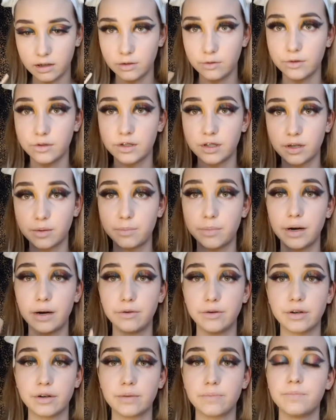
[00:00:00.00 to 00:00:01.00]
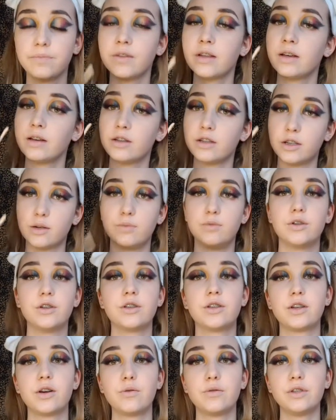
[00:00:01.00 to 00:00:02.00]
loose powder. So I'm
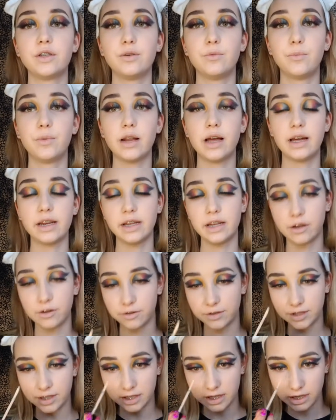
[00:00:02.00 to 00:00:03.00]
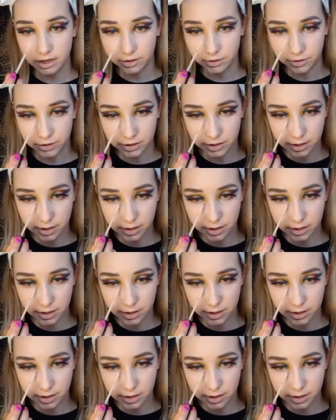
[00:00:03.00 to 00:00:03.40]
just going to apply the concealer.